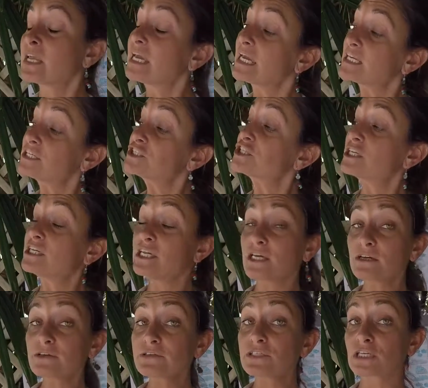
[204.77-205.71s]

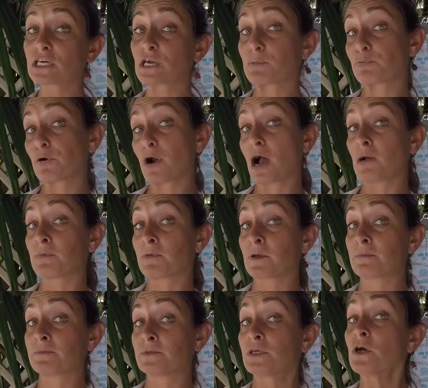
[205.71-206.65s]
Engineers look at
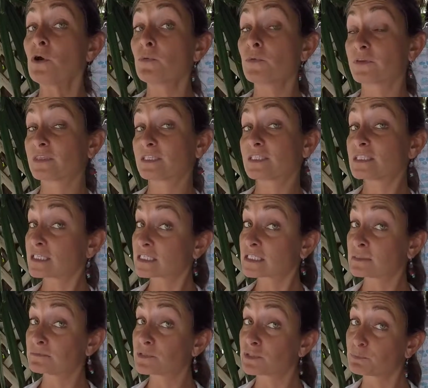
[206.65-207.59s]
problems with the
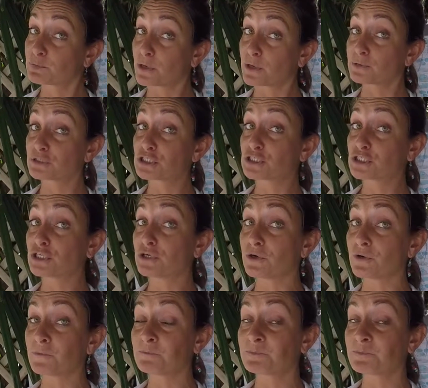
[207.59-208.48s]
systems approach too.